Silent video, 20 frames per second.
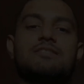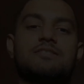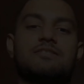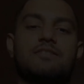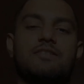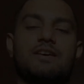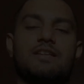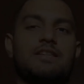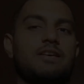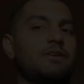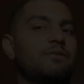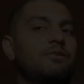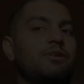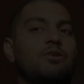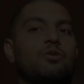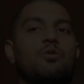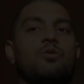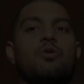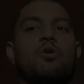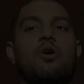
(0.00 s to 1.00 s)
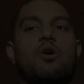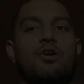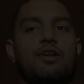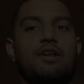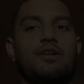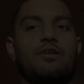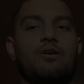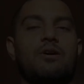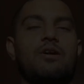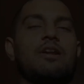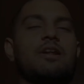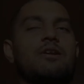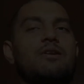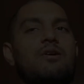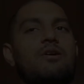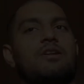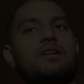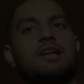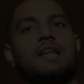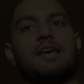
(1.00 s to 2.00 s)
way you will go on and on and
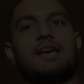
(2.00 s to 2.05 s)
on,